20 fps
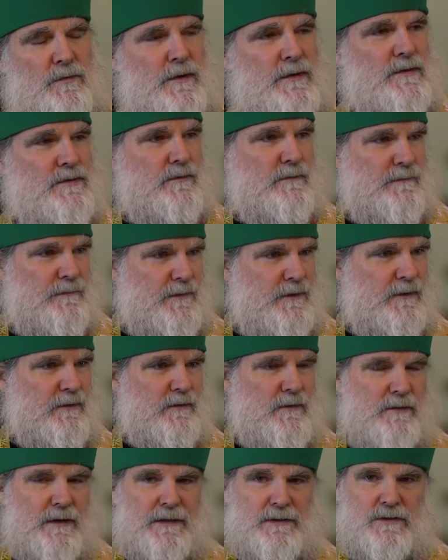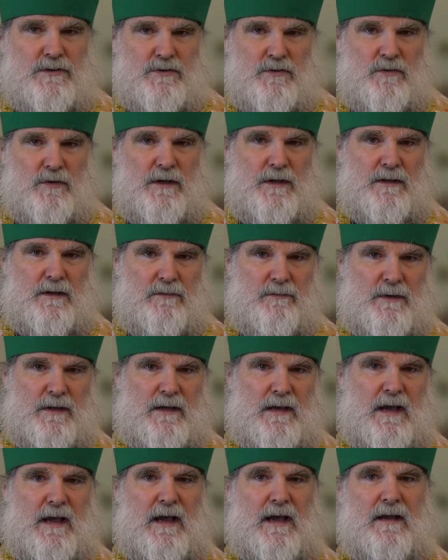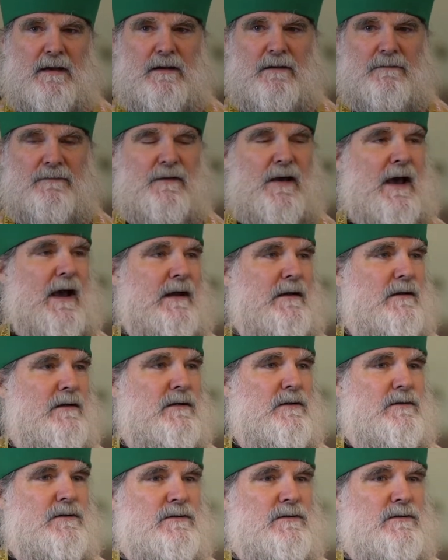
should feel great joy that we can, in fact,